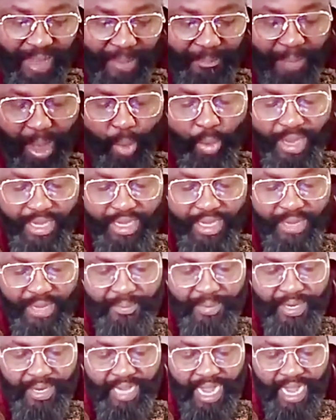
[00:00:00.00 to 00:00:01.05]
when they bring
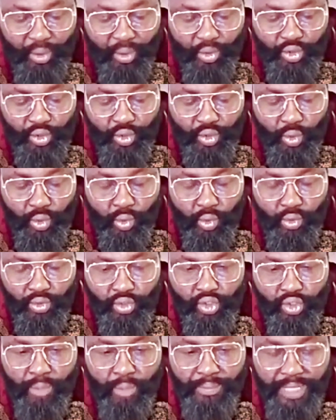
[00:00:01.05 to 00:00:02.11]
also
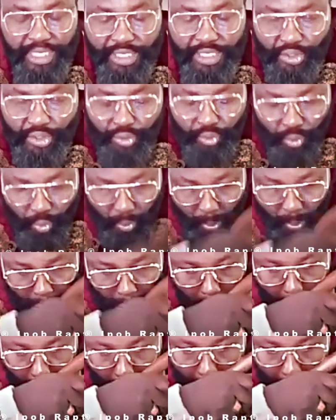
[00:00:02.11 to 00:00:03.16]
some issue
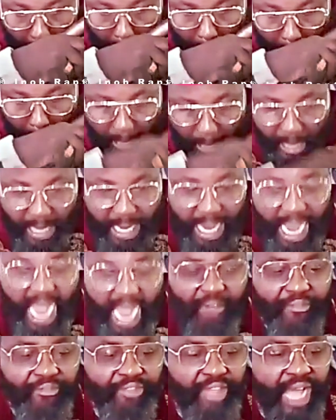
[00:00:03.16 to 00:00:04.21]

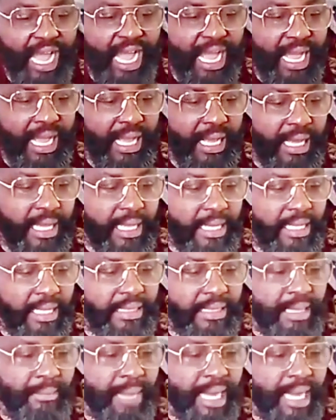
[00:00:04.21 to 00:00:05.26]
after the
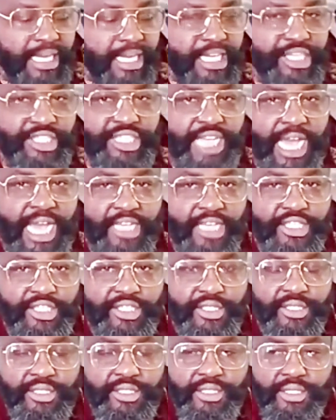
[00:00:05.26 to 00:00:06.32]
man in charge
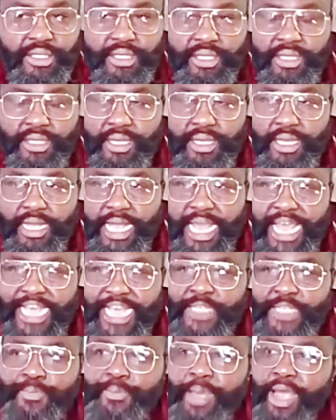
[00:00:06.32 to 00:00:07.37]

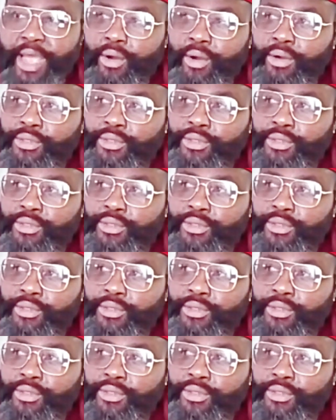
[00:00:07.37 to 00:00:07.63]
expelled